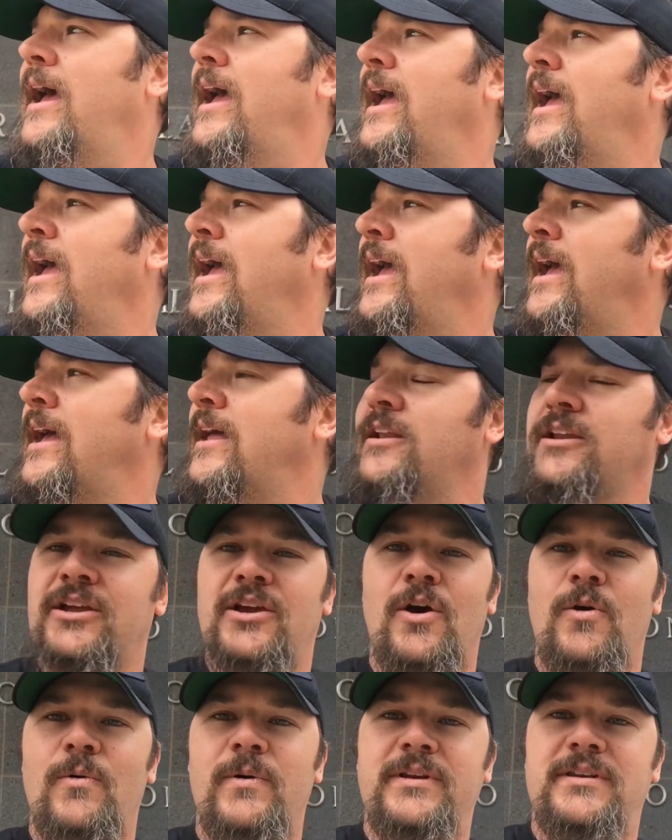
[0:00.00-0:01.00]
and
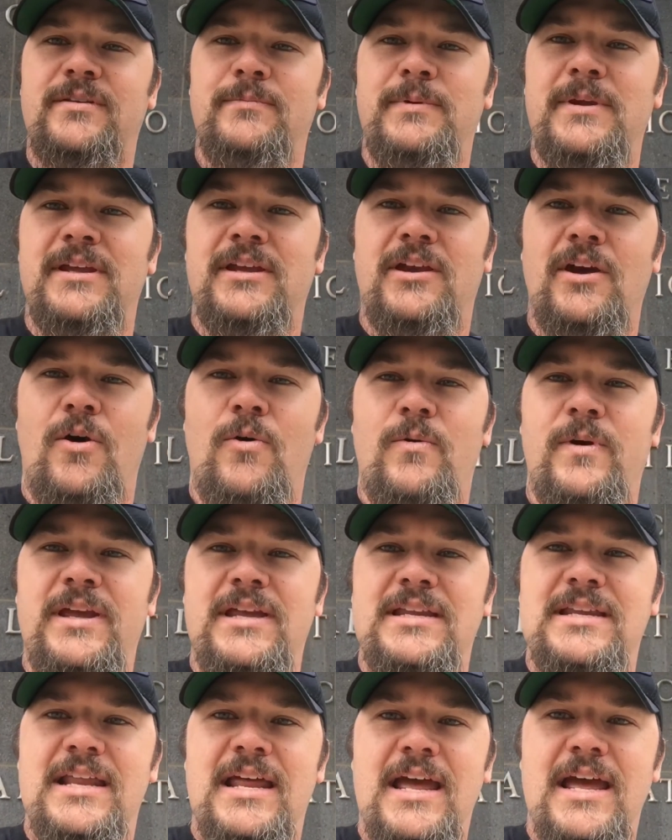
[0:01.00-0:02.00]
going to be
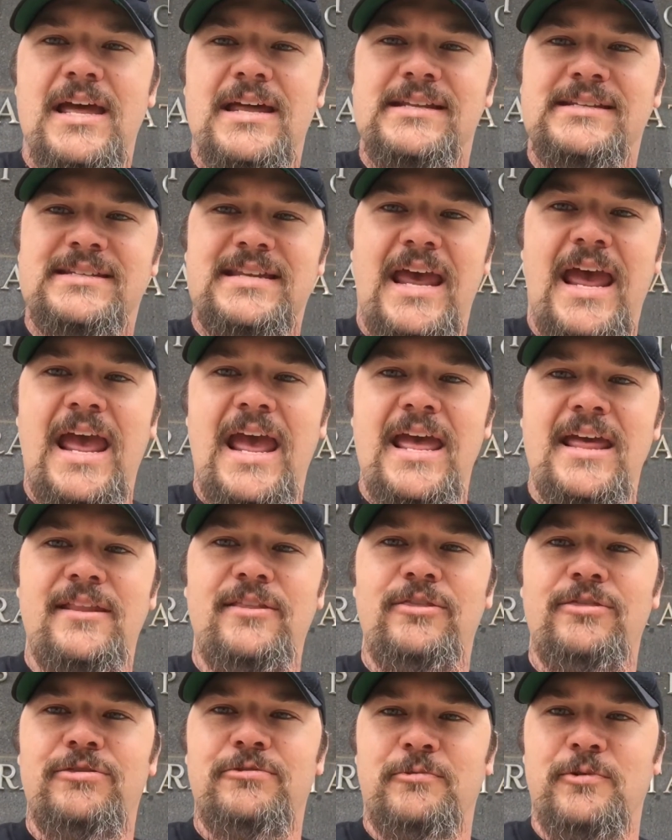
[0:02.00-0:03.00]
going
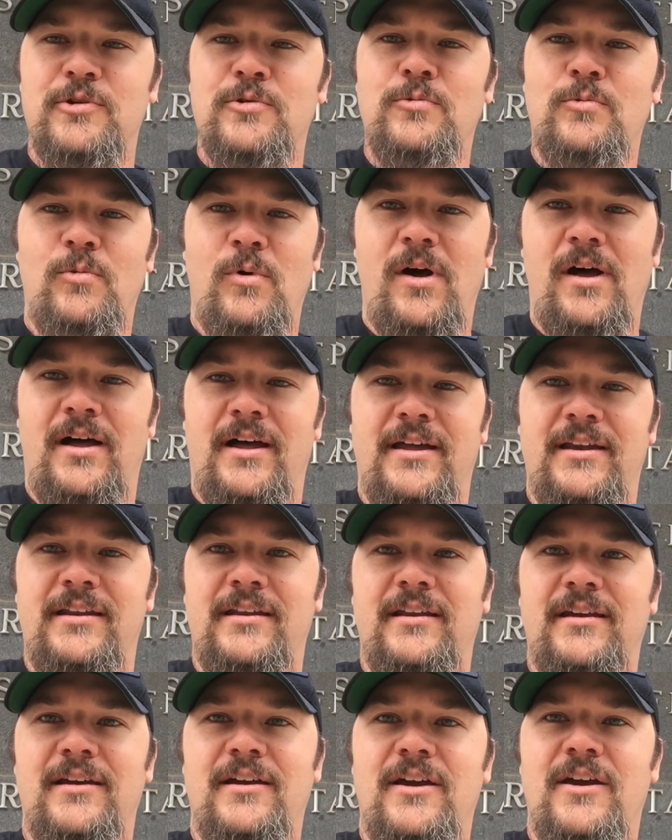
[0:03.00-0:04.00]
10 through
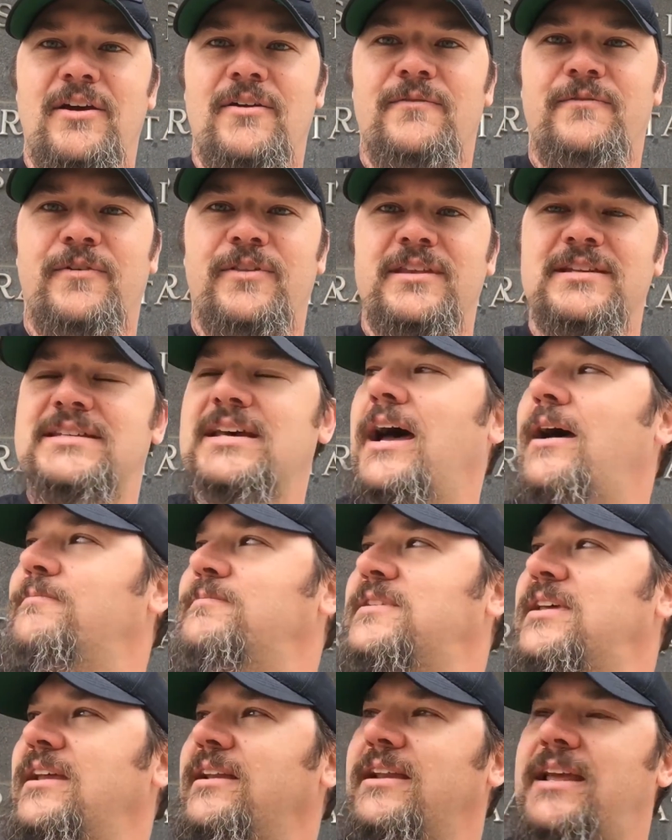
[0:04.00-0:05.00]
1 for the
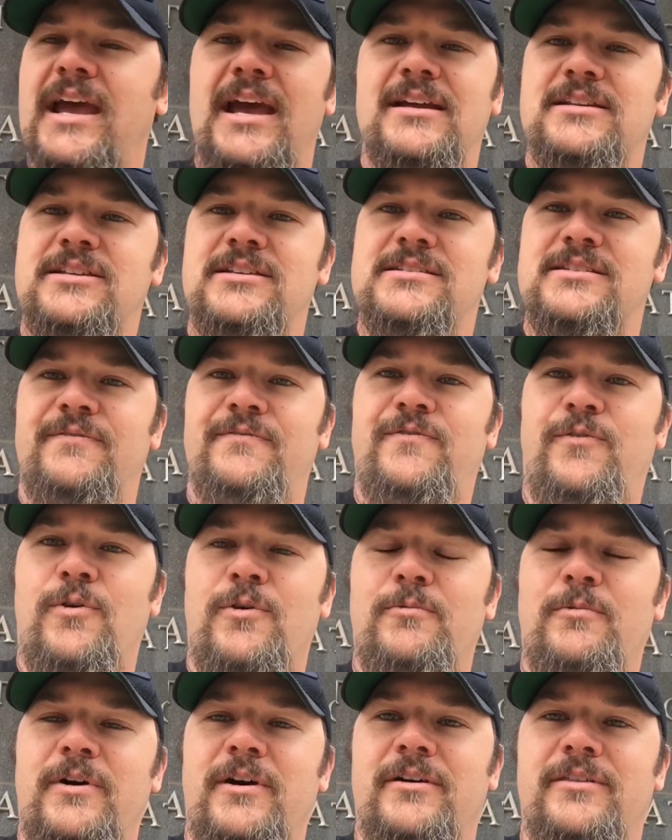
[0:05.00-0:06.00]
top 10 caches in
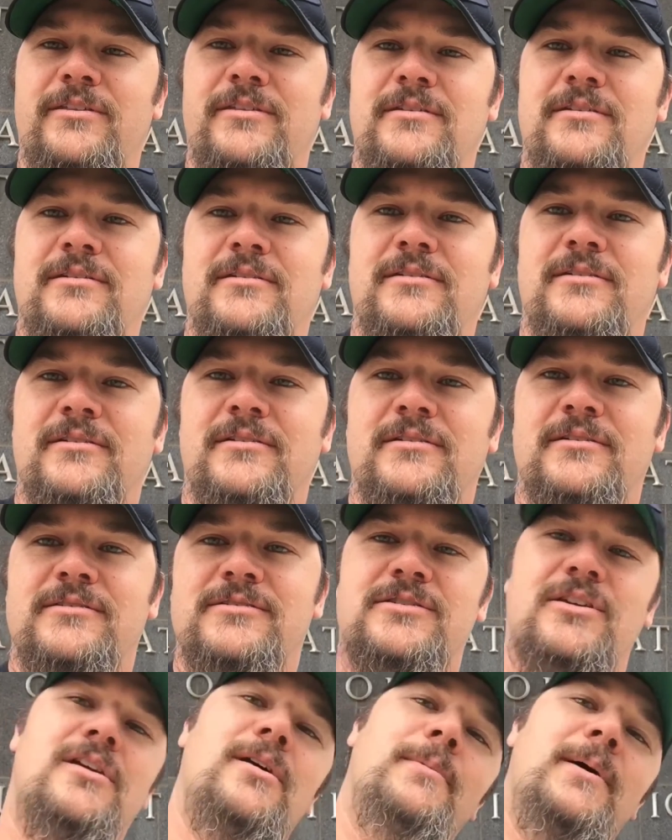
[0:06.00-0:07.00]
Fort Worth.
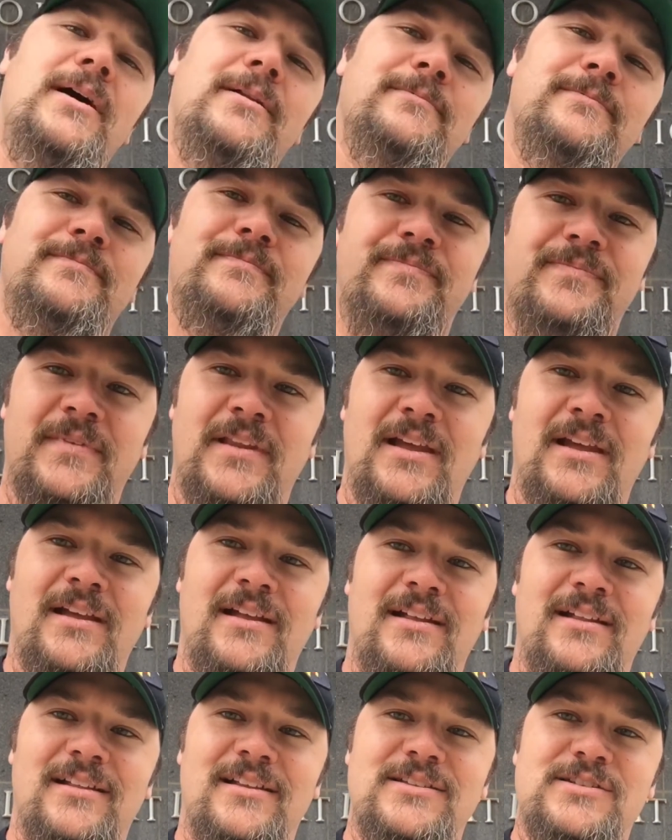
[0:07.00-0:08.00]
So come on,
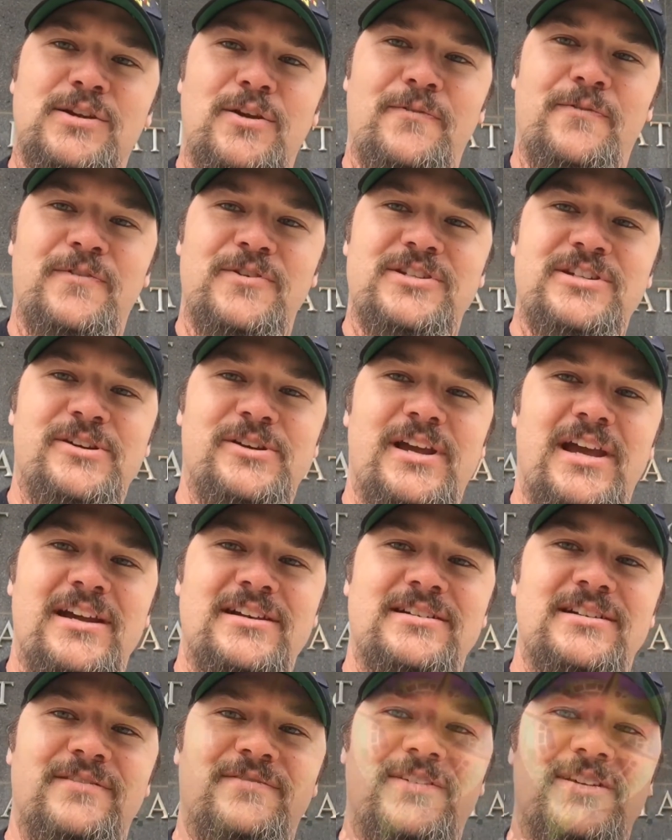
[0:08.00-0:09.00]
let's go for a
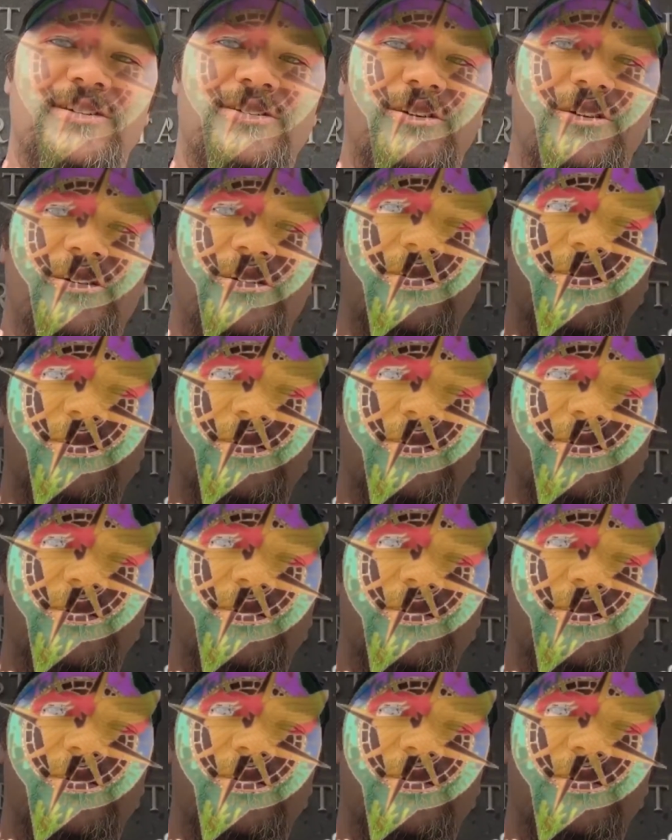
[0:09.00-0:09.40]
geocaching adventure.